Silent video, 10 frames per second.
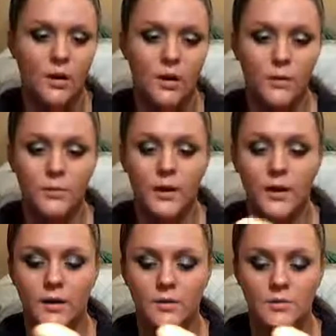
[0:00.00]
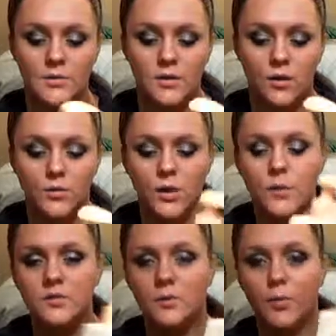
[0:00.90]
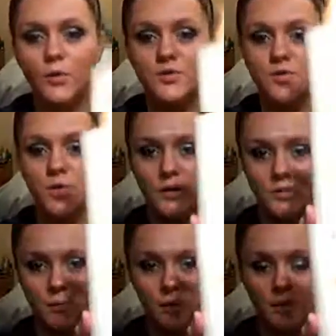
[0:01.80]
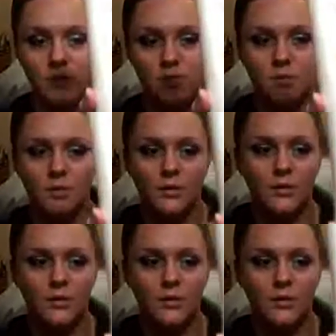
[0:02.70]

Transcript: and although it's a moisturiser, because